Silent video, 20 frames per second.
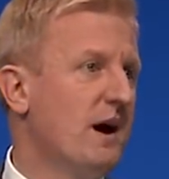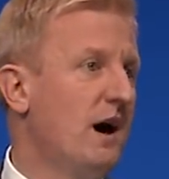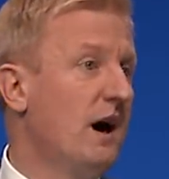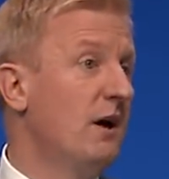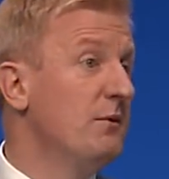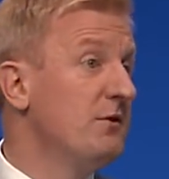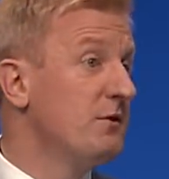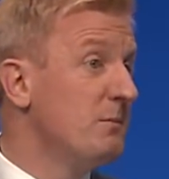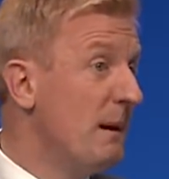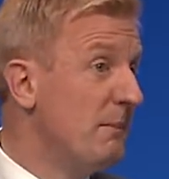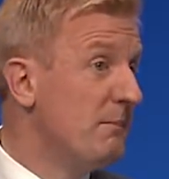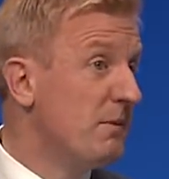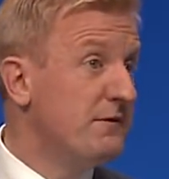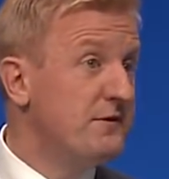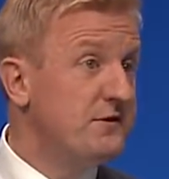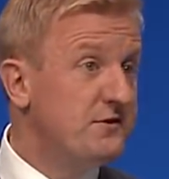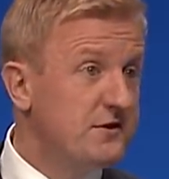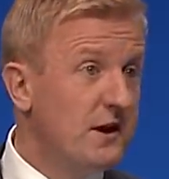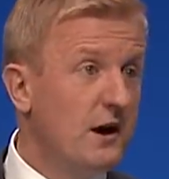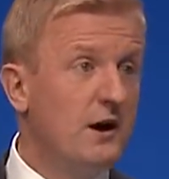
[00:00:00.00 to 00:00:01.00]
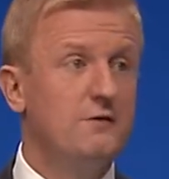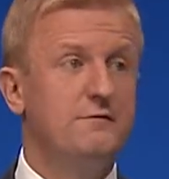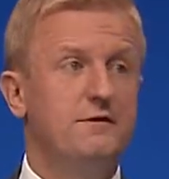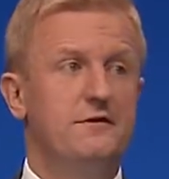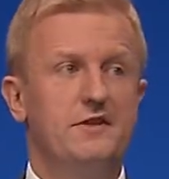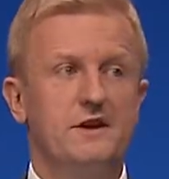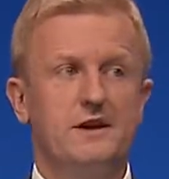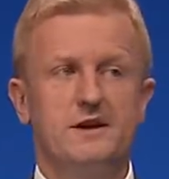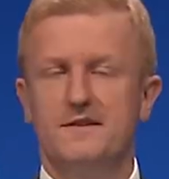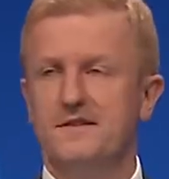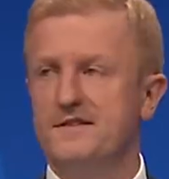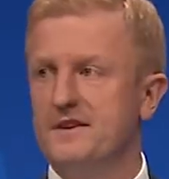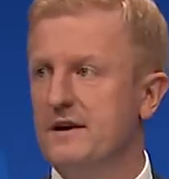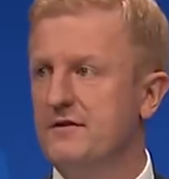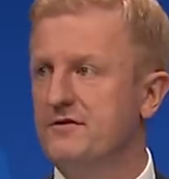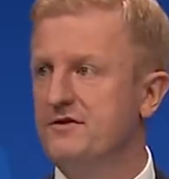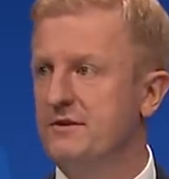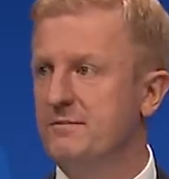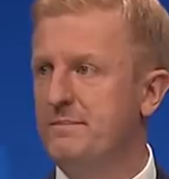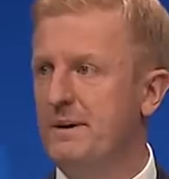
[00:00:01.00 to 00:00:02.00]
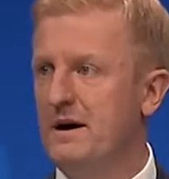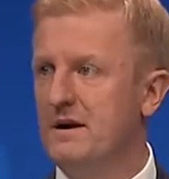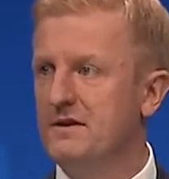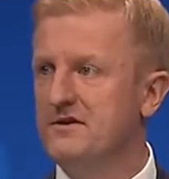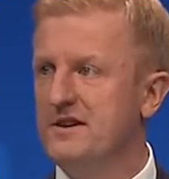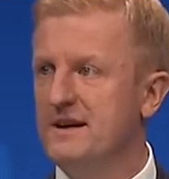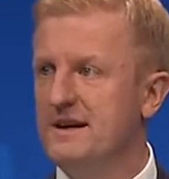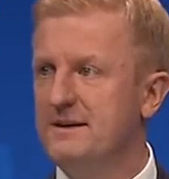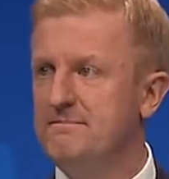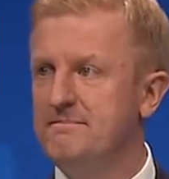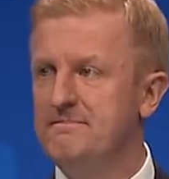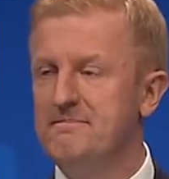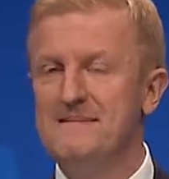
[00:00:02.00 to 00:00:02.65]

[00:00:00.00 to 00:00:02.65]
I was a member of staff of the Conservative Party.